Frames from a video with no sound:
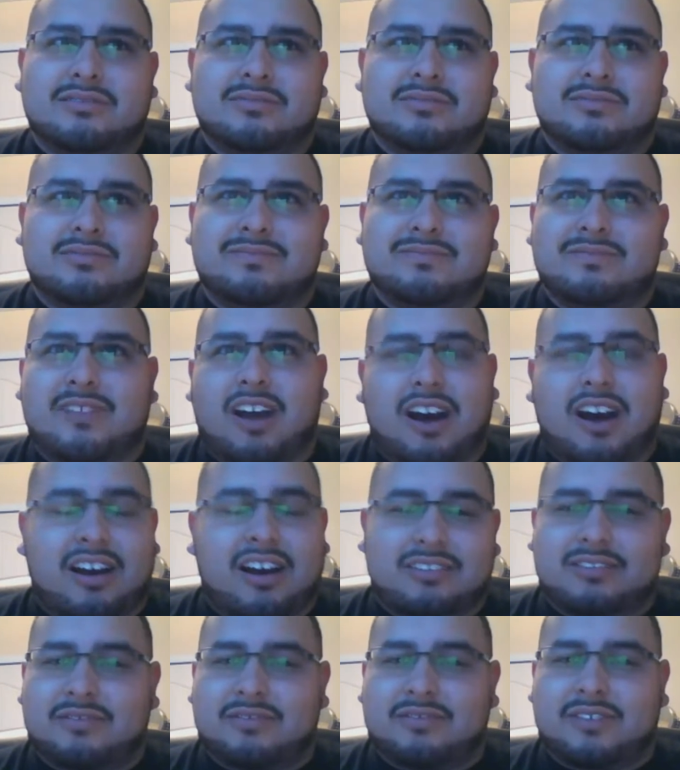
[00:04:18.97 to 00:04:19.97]

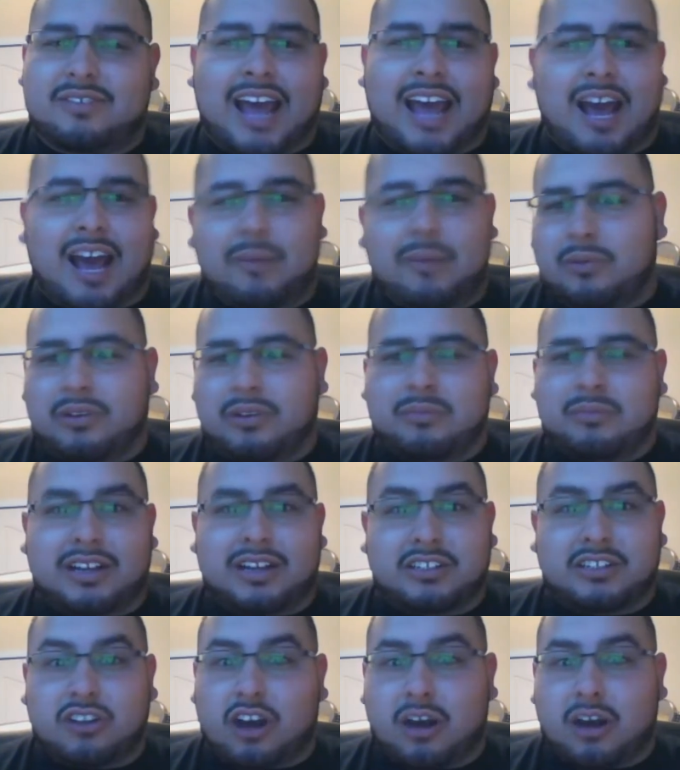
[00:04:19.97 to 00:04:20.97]
not happy with
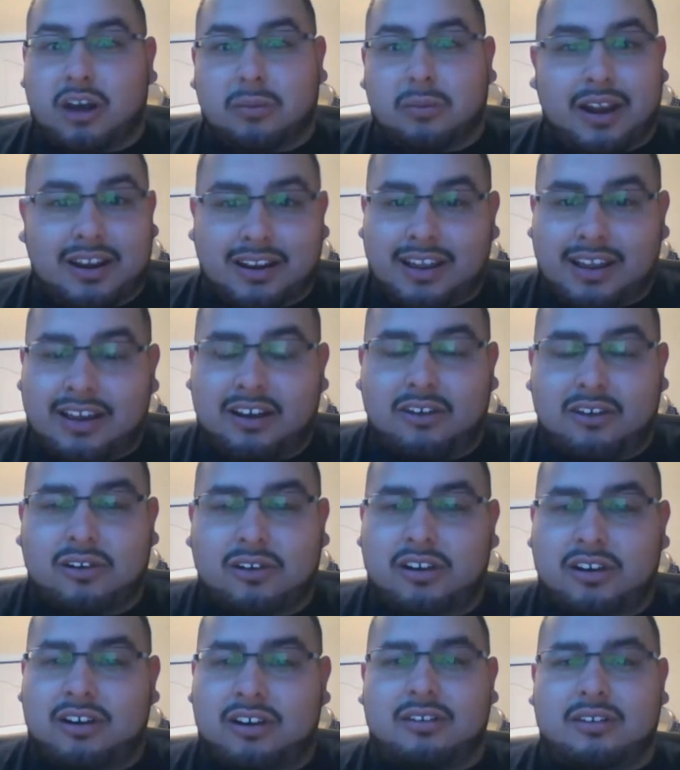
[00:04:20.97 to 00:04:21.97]
my job right
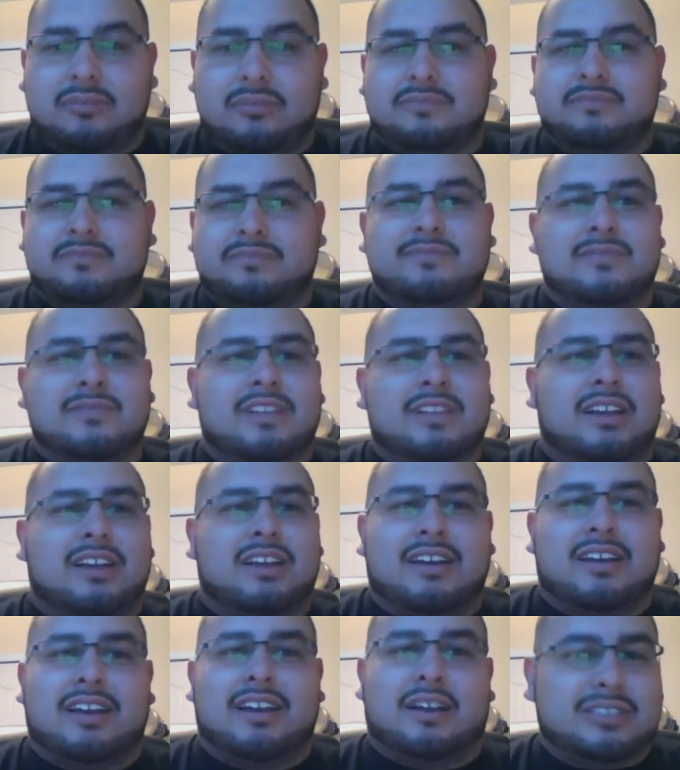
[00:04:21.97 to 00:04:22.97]
now,
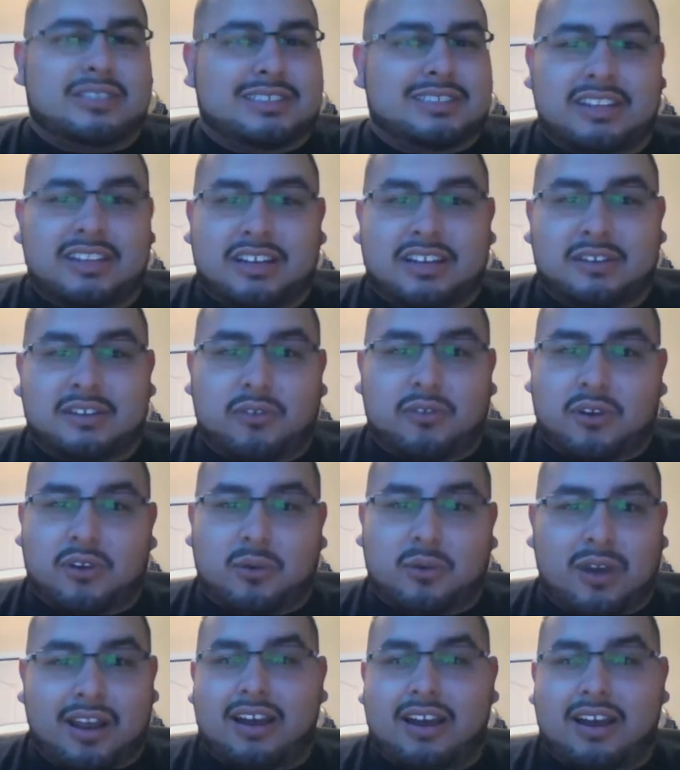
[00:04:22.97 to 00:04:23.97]
and I'm just looking
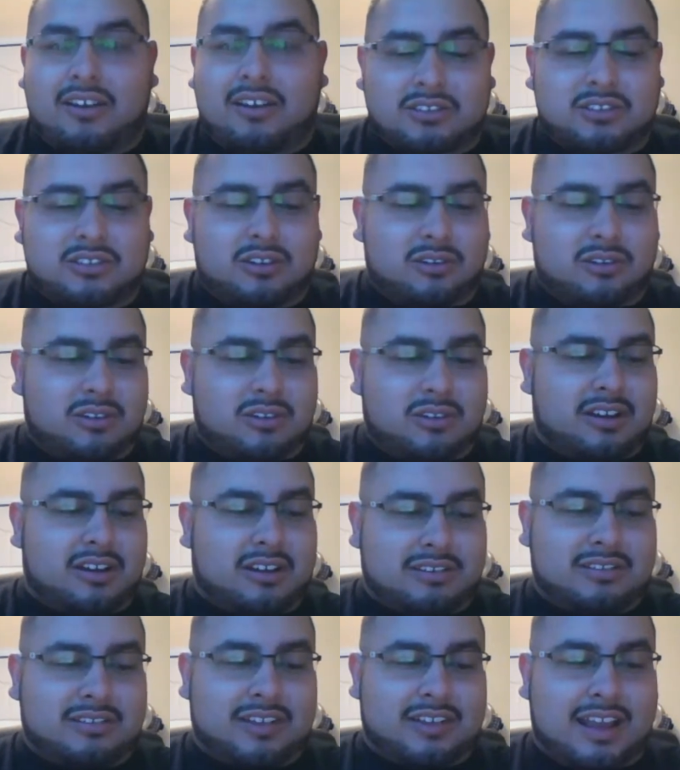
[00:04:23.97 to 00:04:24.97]
for a way out.
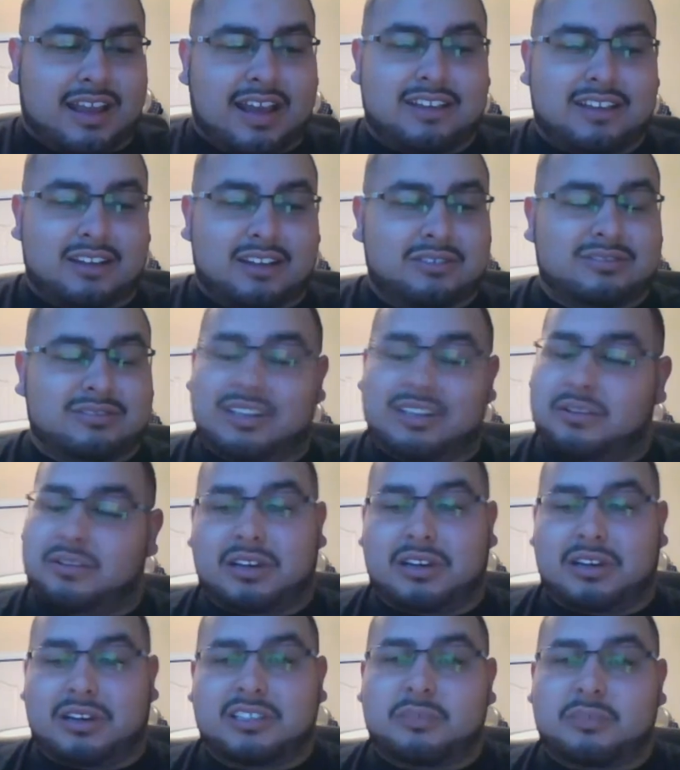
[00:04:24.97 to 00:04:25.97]
So yeah, I
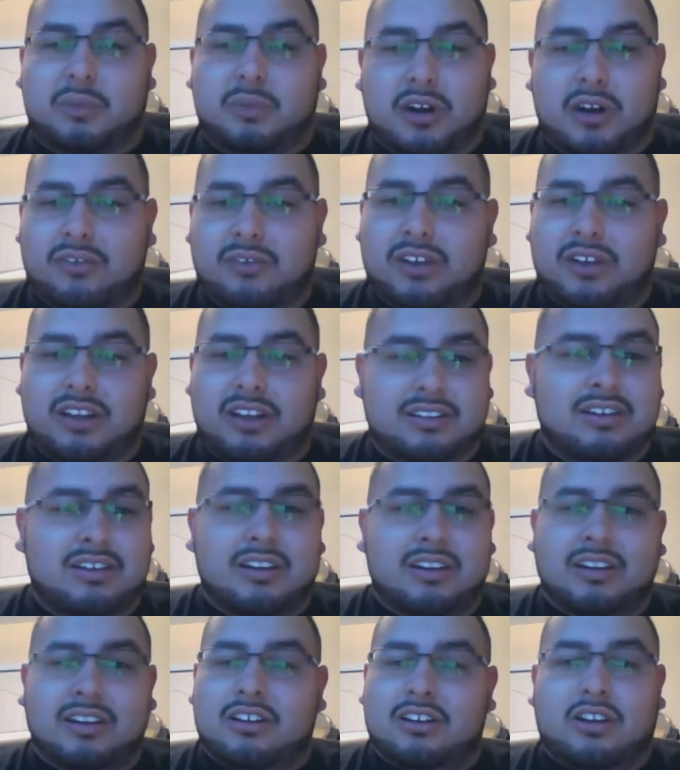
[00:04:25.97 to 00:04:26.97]
mean, it's perfect.
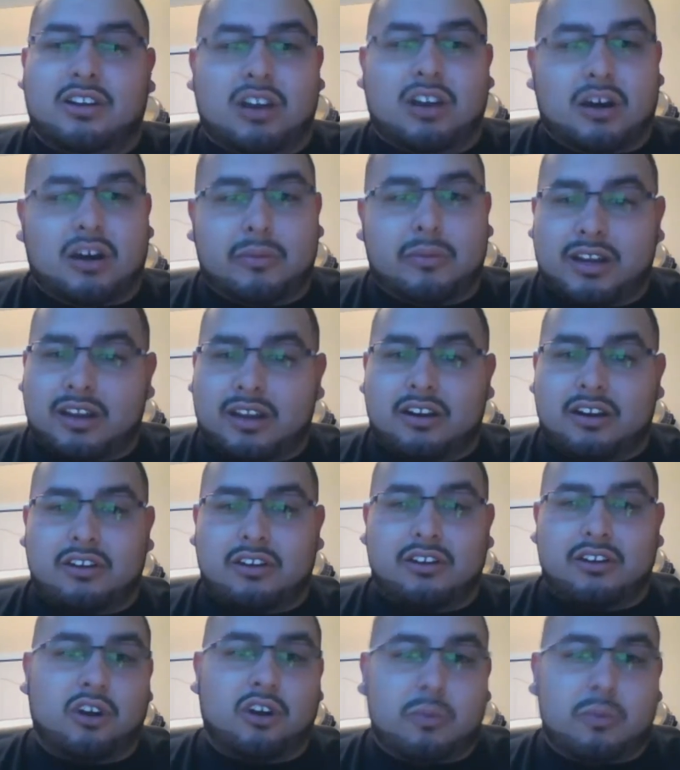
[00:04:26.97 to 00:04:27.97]
You come in
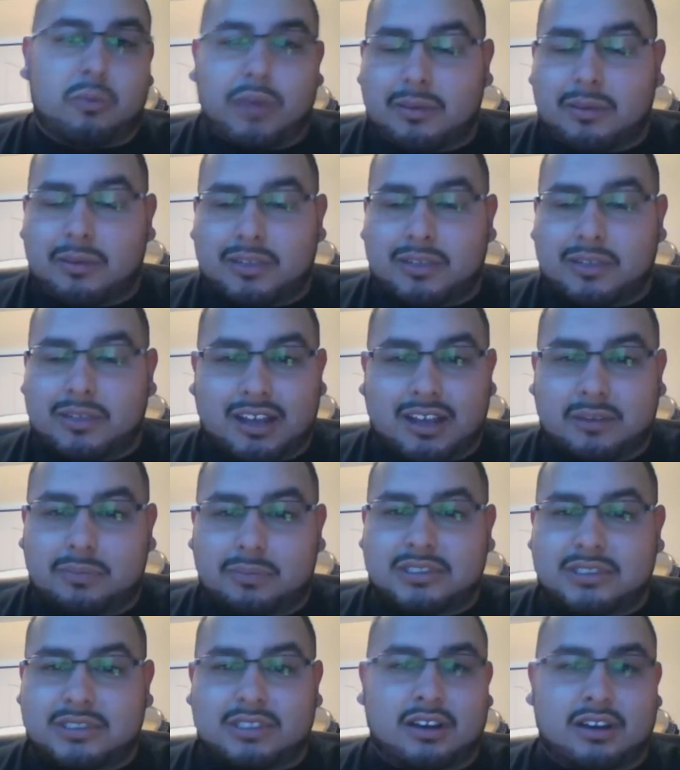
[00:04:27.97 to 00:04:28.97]
here, you go baby
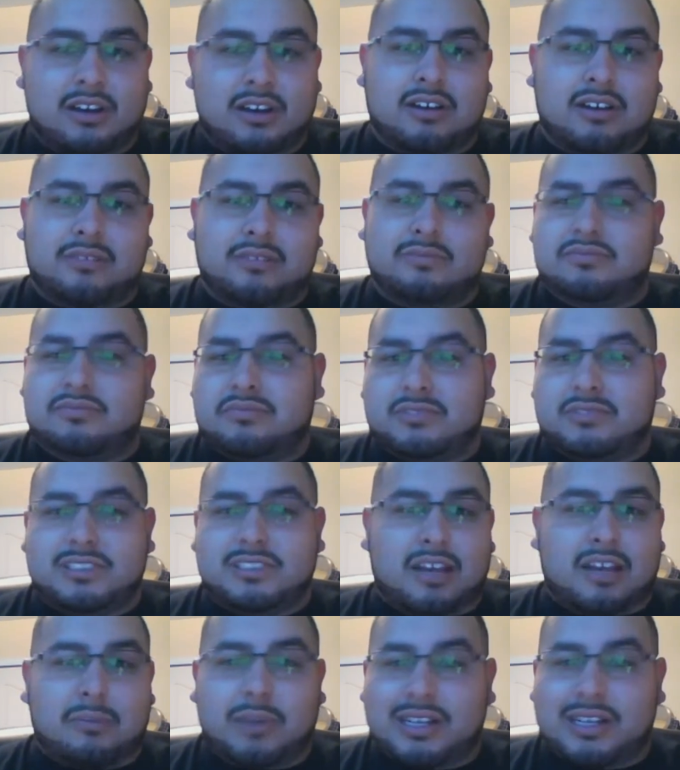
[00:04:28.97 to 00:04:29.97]
steps,
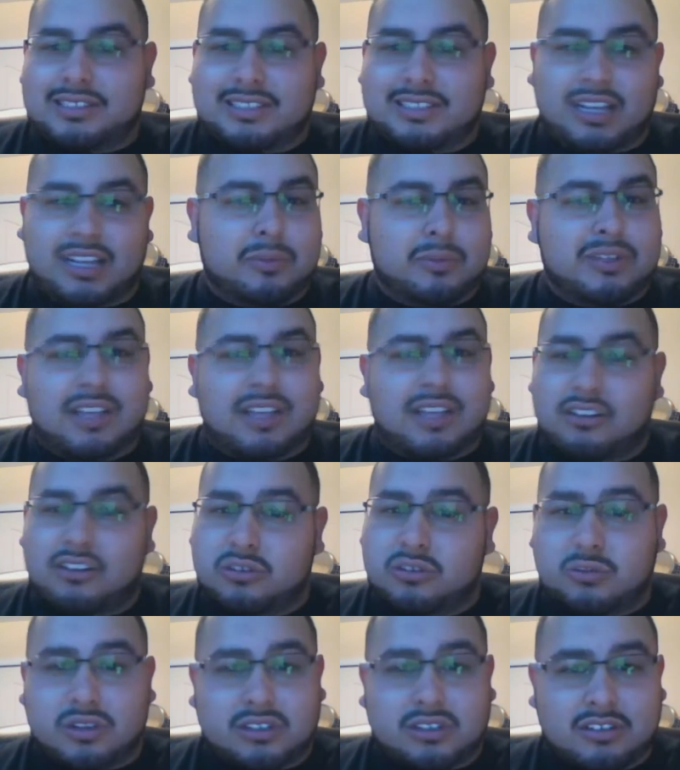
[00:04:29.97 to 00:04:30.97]
step by step. It
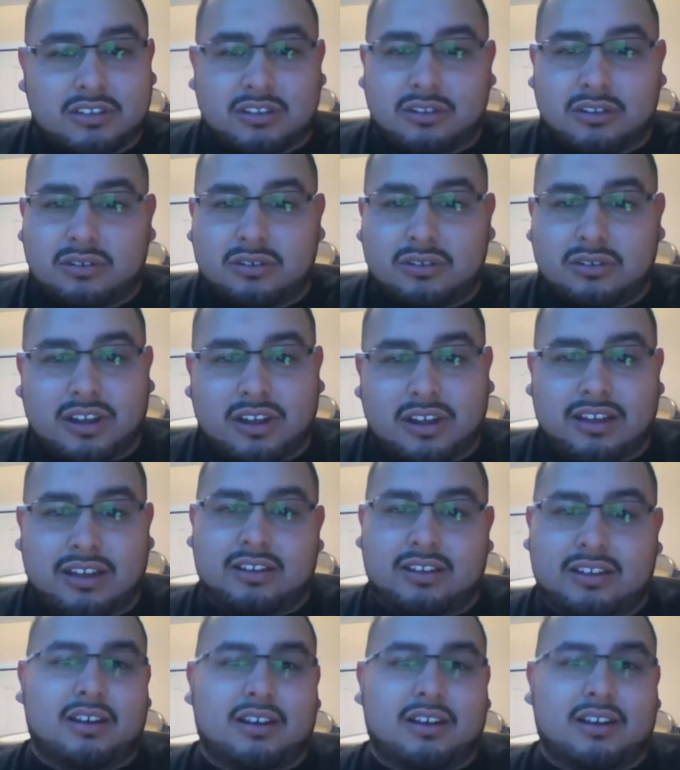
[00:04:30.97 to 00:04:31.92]
tells you what to do, and